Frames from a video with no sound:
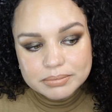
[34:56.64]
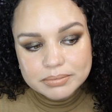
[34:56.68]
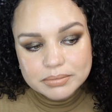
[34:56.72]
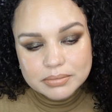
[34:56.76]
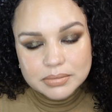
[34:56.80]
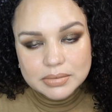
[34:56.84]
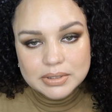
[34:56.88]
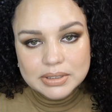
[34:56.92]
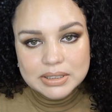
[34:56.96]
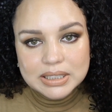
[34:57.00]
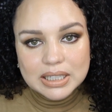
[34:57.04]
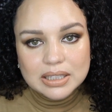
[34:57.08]

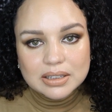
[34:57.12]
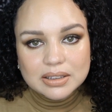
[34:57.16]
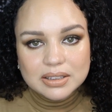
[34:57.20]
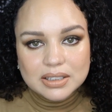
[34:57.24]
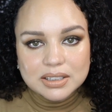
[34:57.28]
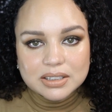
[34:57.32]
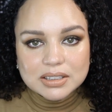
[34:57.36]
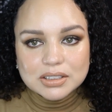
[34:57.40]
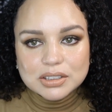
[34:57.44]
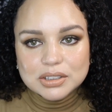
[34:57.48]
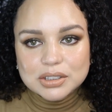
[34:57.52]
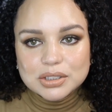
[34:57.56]

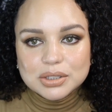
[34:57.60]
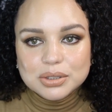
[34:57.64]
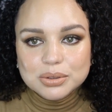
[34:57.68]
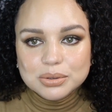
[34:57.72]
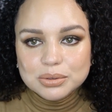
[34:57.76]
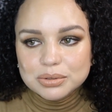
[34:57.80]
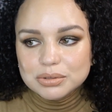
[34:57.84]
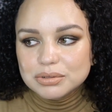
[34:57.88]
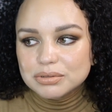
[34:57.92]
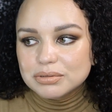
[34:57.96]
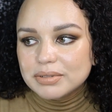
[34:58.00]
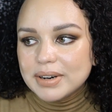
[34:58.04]
Nothing
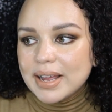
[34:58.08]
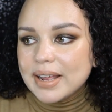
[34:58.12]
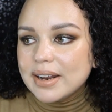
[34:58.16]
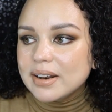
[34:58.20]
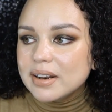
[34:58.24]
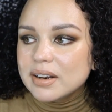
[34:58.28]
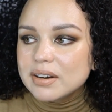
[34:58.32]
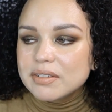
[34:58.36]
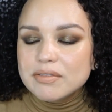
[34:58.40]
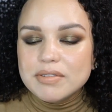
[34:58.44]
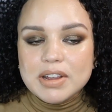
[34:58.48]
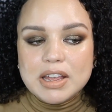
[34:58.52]
to rant
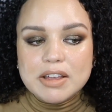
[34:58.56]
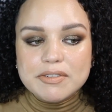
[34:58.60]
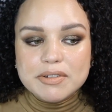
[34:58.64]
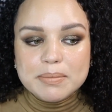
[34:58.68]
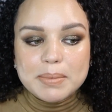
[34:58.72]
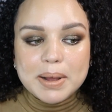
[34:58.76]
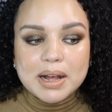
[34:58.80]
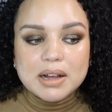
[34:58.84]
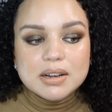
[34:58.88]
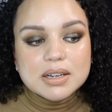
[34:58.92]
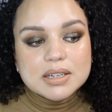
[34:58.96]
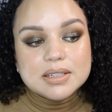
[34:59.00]
and rave
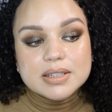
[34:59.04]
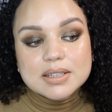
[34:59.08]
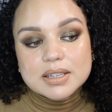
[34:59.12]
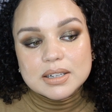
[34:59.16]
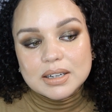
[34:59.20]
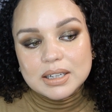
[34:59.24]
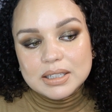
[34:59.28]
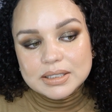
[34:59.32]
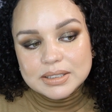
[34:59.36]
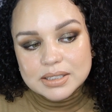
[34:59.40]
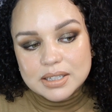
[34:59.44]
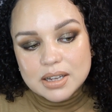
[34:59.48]
about. It's a
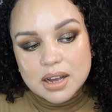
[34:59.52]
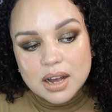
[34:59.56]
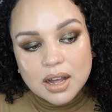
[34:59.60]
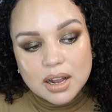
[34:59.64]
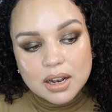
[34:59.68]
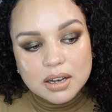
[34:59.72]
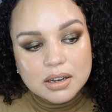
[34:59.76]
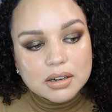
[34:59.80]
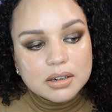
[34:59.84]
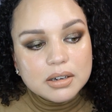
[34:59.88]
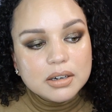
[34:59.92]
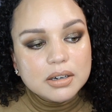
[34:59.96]
nice
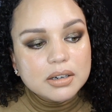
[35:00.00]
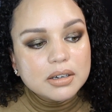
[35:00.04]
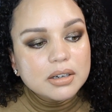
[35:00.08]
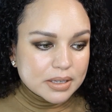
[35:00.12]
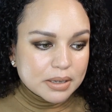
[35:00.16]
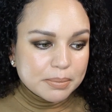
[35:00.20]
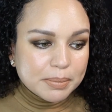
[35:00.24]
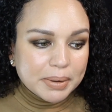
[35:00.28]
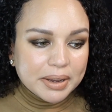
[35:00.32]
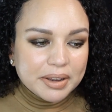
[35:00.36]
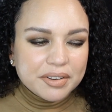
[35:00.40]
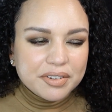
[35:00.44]
color. Is
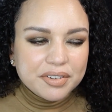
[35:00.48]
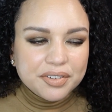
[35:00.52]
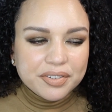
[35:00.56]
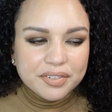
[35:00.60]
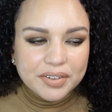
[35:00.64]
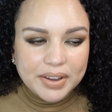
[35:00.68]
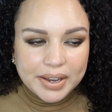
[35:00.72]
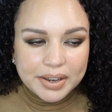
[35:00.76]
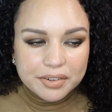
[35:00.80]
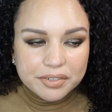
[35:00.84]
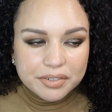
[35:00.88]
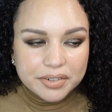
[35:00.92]
it my
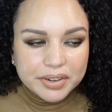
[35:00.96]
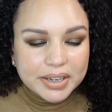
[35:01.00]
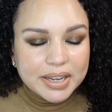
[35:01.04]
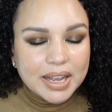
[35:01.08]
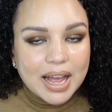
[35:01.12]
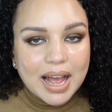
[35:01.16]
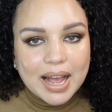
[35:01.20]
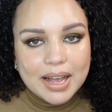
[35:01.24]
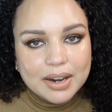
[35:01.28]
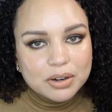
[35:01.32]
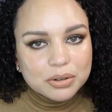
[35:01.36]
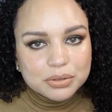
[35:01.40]
favorite?
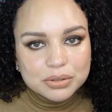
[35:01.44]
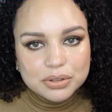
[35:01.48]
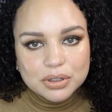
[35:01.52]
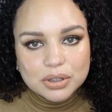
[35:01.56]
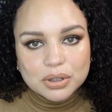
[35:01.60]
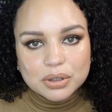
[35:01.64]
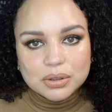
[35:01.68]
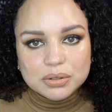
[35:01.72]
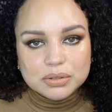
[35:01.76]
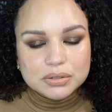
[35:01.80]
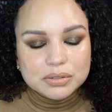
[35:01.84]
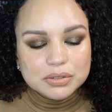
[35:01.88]
I don't
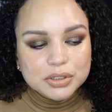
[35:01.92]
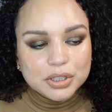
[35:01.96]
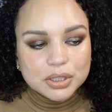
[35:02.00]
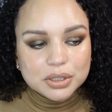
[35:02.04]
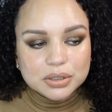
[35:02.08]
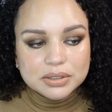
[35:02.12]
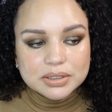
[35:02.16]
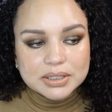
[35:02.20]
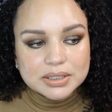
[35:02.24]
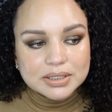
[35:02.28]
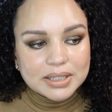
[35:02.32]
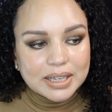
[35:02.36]
know. You
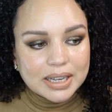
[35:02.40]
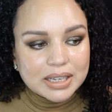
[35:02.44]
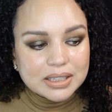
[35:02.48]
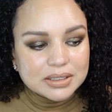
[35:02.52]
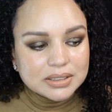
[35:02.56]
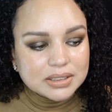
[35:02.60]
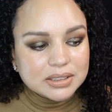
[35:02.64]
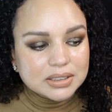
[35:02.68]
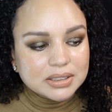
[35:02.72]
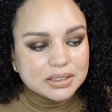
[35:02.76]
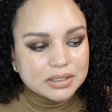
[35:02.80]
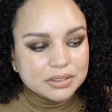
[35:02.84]
know, today
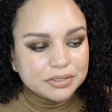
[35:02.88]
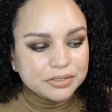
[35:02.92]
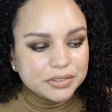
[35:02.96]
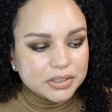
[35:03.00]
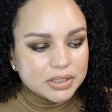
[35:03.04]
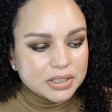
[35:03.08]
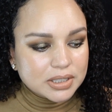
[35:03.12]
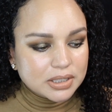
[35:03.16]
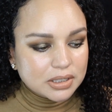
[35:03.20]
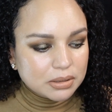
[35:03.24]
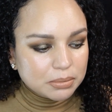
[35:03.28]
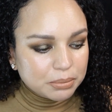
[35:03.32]
is just the
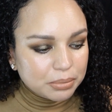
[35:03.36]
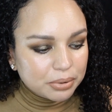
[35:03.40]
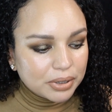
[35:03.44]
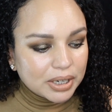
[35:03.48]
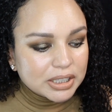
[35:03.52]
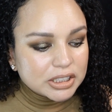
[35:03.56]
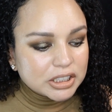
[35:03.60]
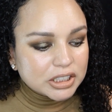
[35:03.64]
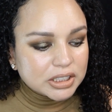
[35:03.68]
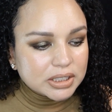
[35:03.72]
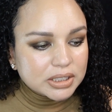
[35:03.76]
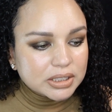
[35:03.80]
first
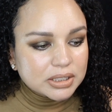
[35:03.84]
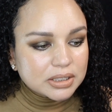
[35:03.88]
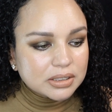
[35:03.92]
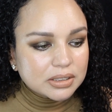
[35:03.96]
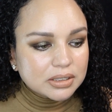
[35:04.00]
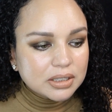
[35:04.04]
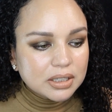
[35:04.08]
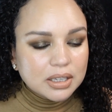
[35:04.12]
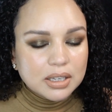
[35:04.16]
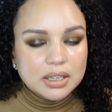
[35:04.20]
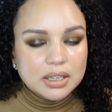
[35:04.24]
impression.